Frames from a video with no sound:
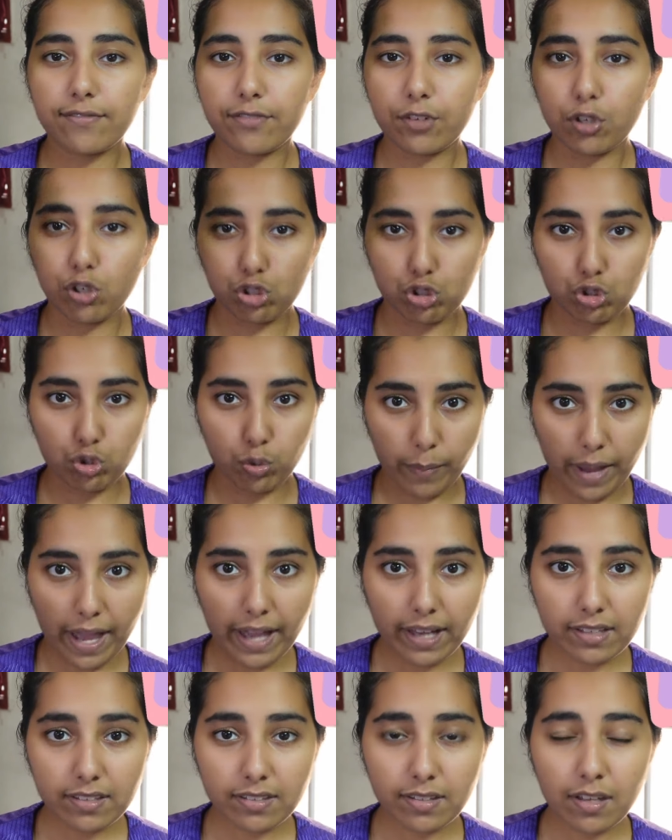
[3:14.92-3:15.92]
VO2
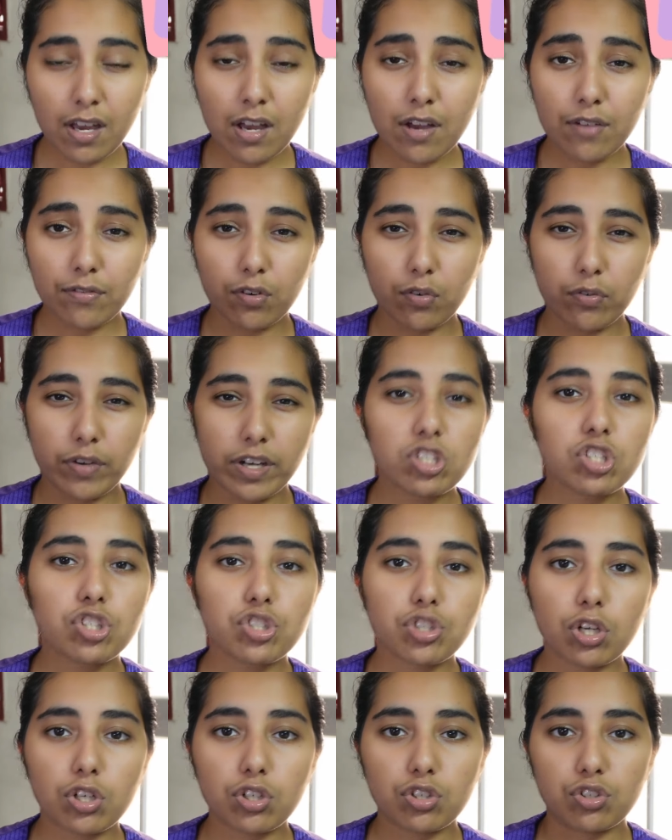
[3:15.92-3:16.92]
max for very
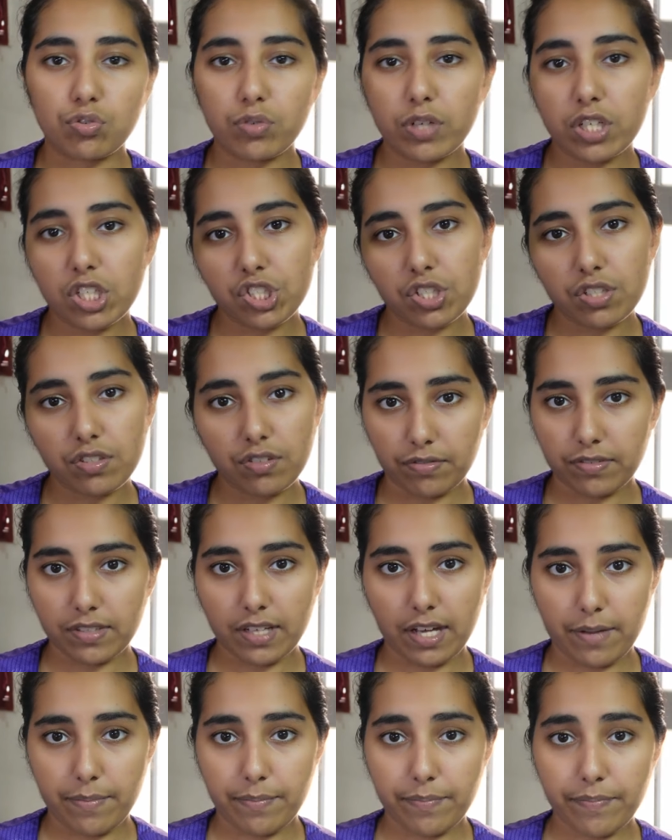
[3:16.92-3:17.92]
short durations of
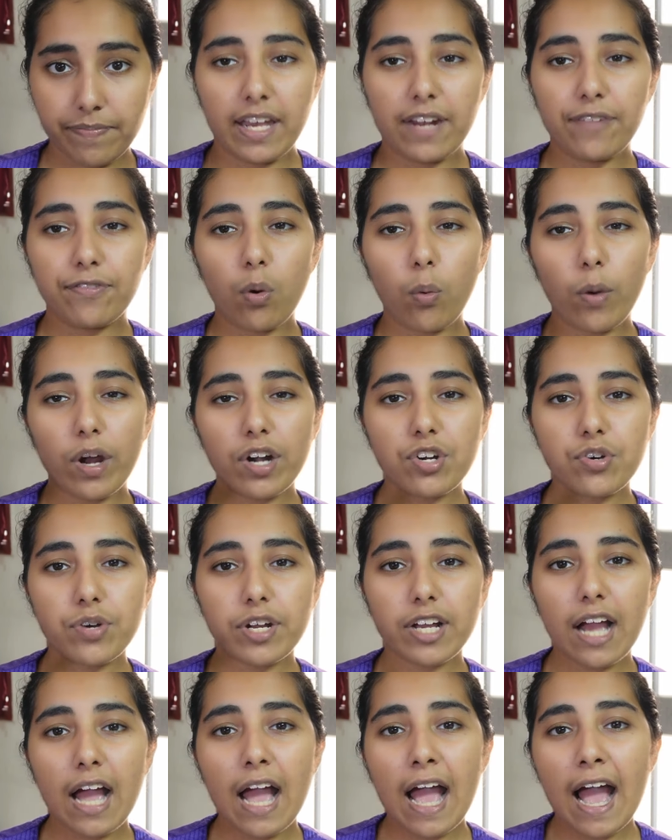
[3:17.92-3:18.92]
time. And if you're
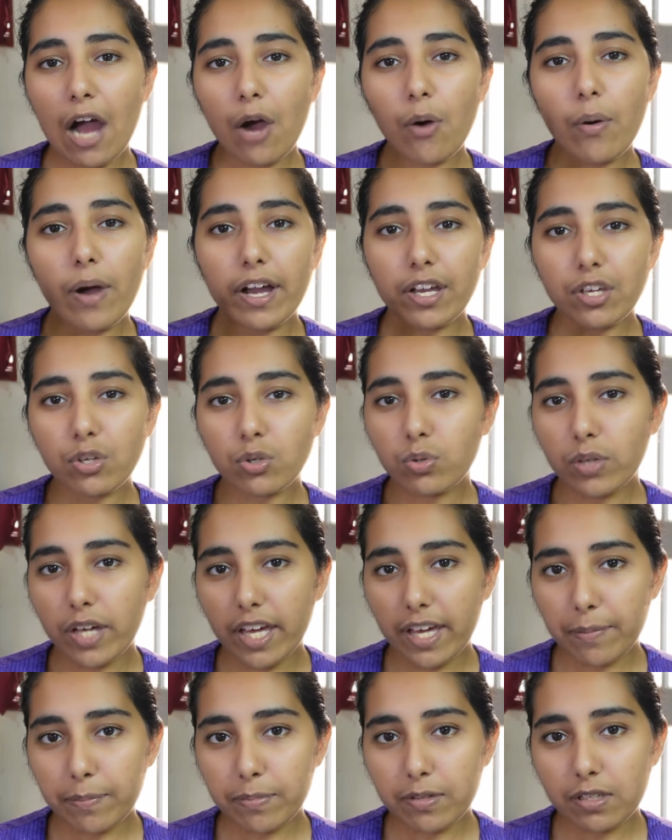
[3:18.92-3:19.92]
wondering how are you
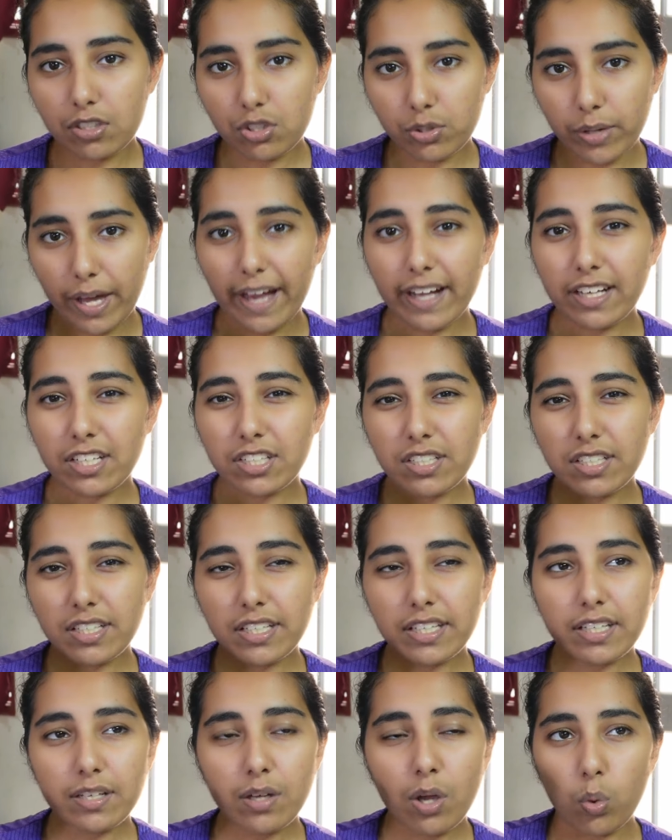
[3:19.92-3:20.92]
able to
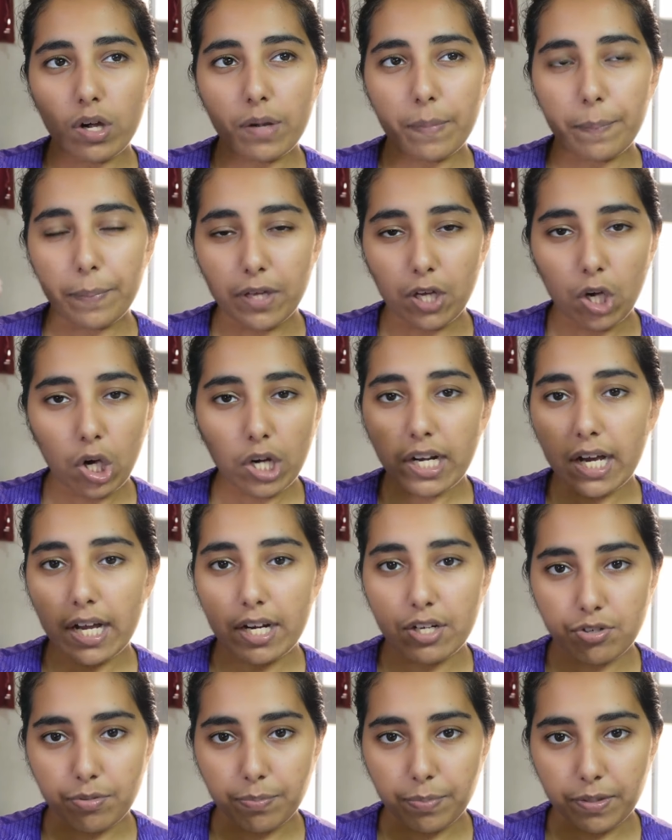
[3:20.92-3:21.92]
actually work beyond
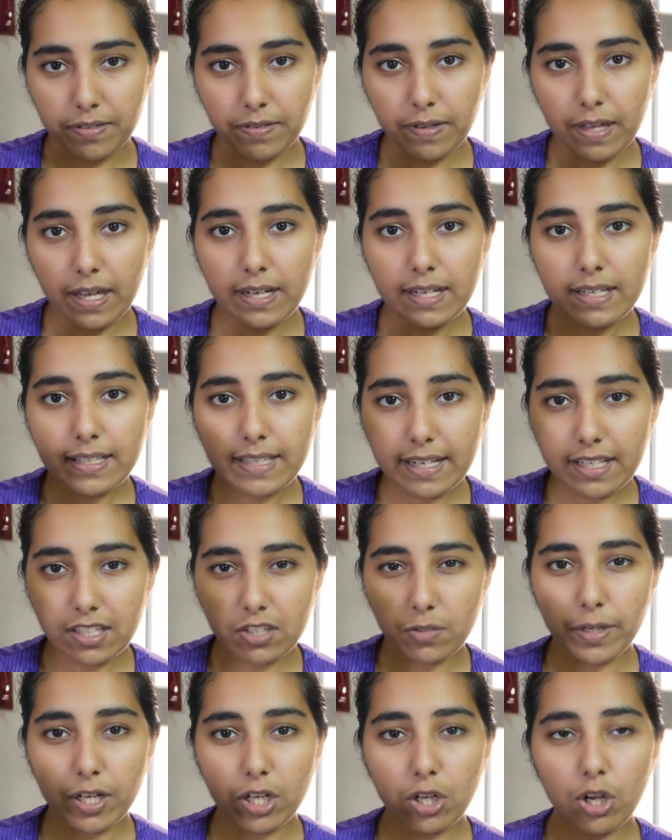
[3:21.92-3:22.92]
100%, then
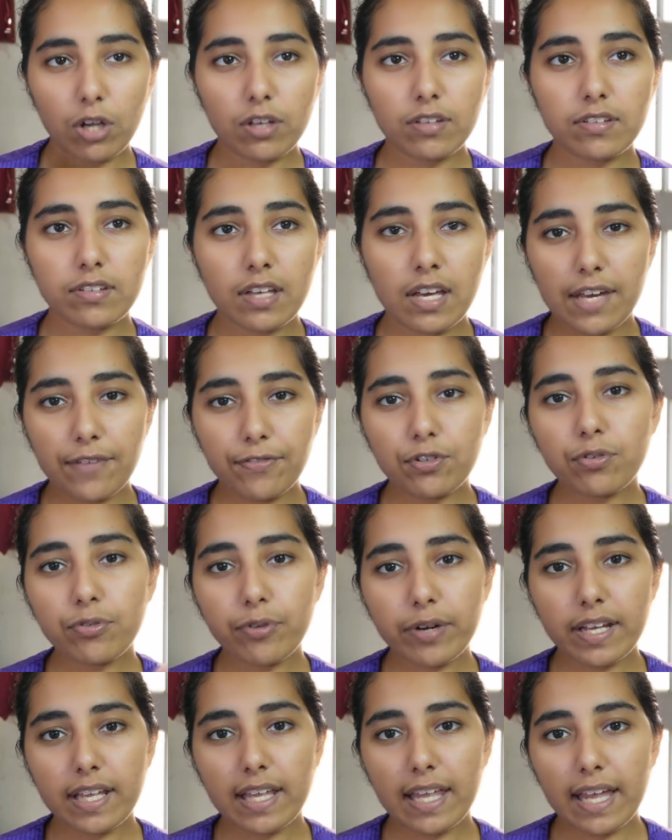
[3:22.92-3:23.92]
it's because if you
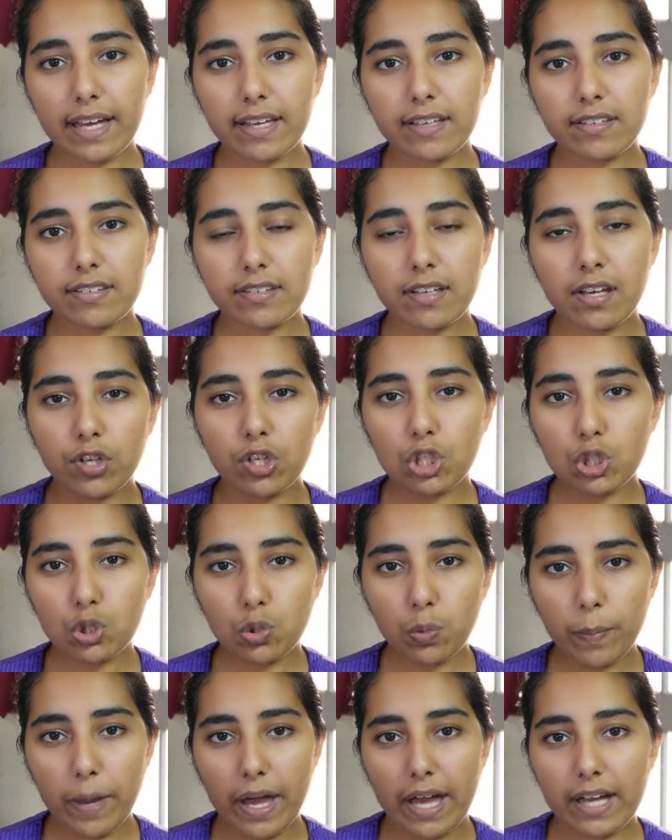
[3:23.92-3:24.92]
realize
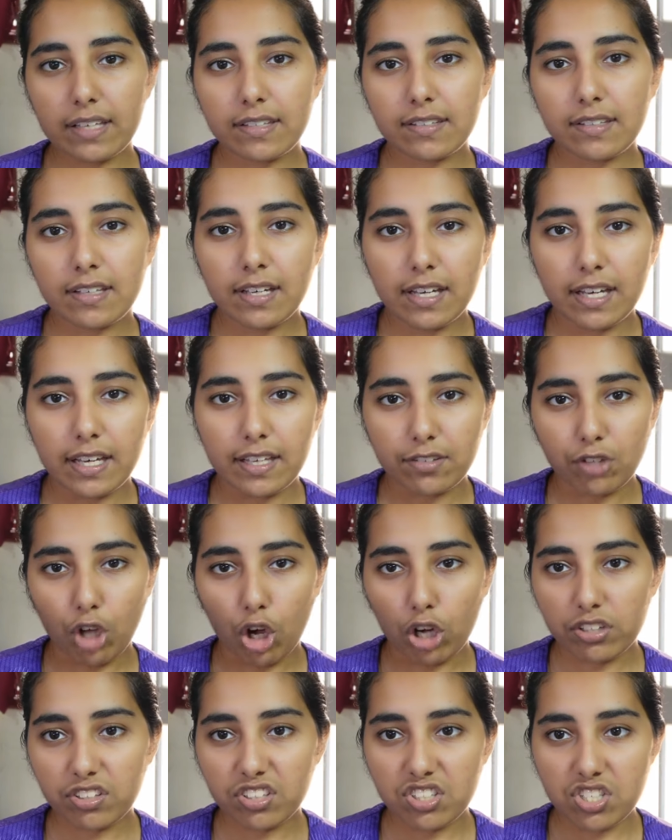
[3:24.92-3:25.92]
VO2 max is
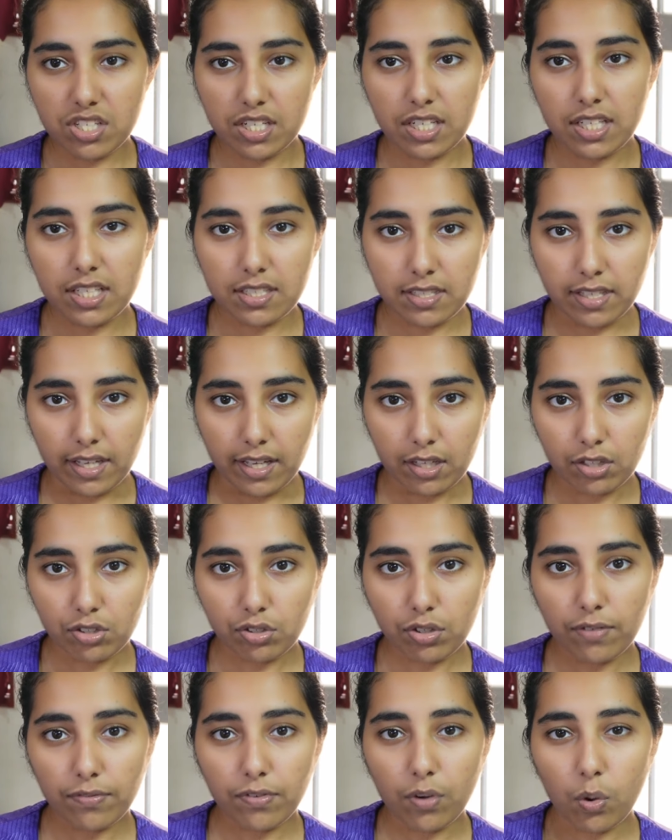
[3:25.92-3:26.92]
oxygen intake.
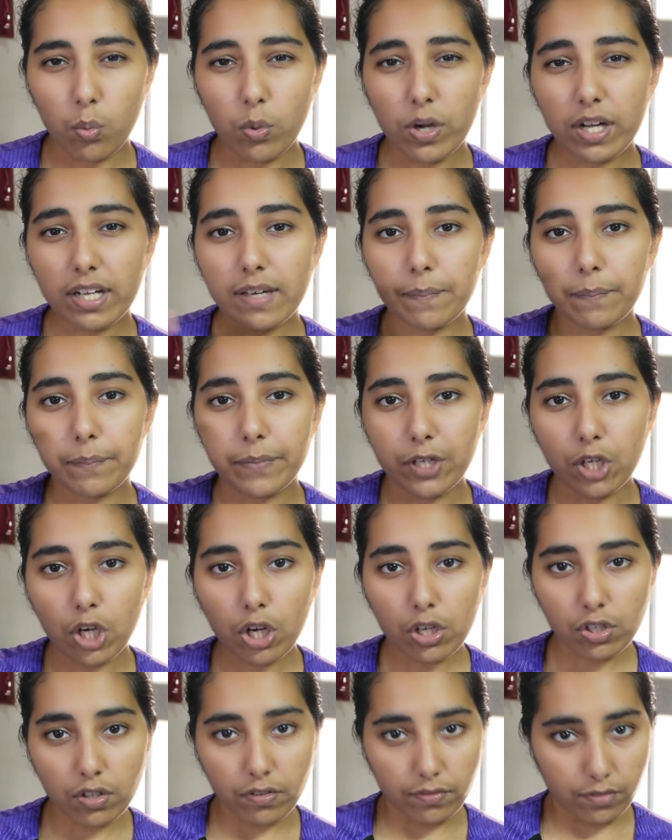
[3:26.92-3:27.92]
So if you're working
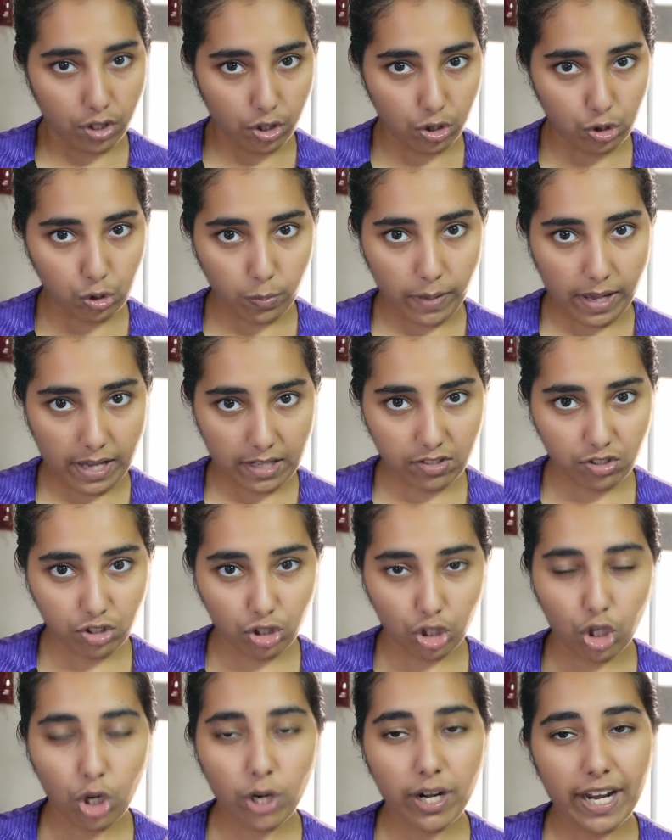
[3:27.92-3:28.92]
beyond your VO2 max,
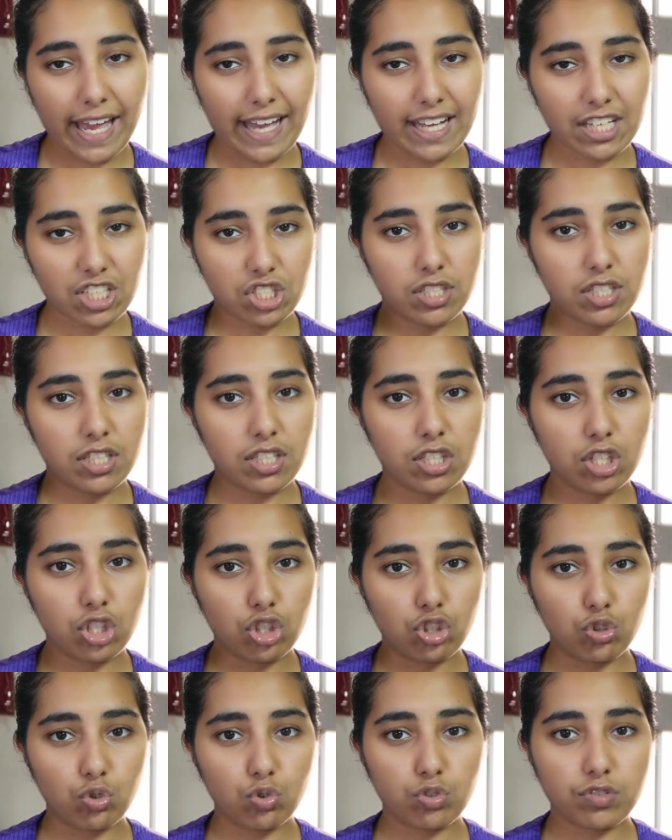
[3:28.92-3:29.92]
you're not actually
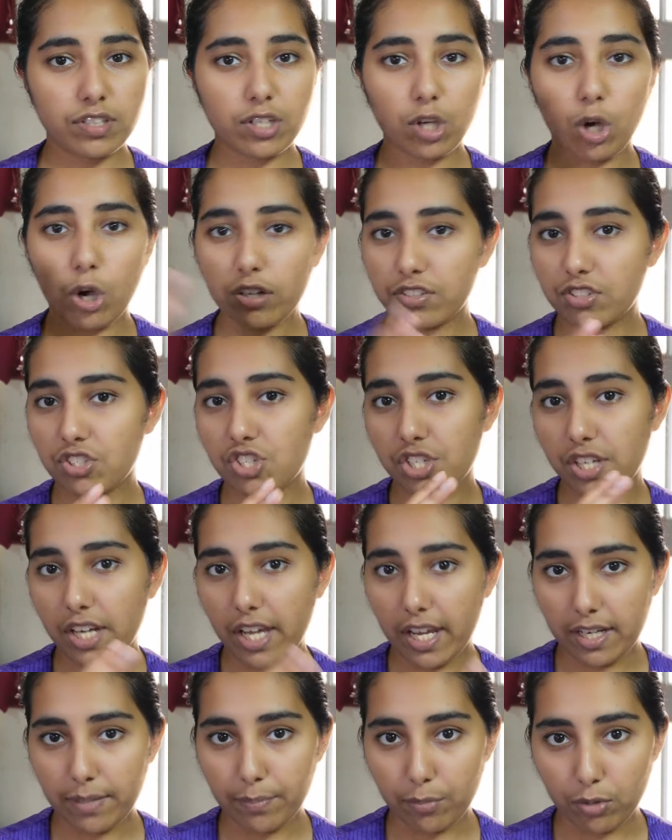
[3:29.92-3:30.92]
using oxygen
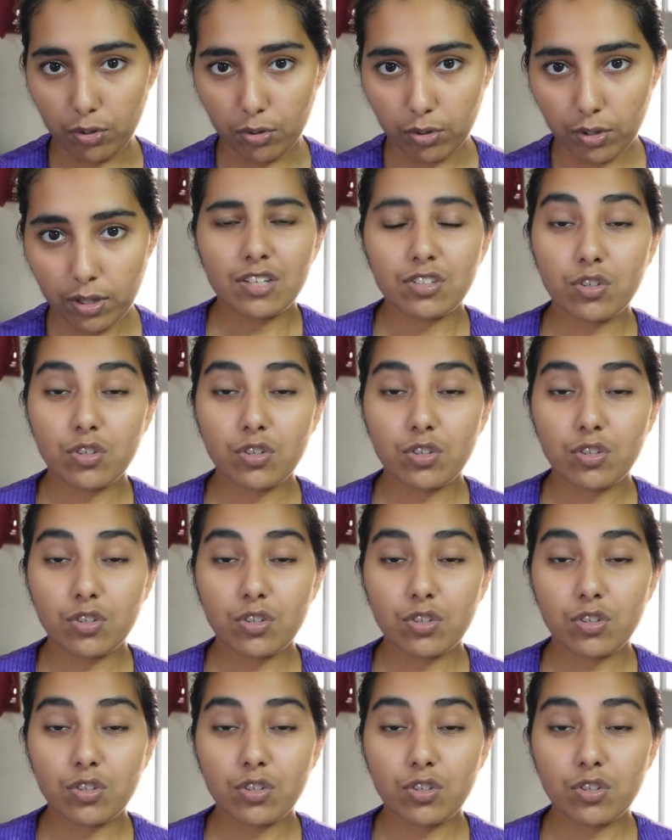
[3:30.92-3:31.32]
anymore.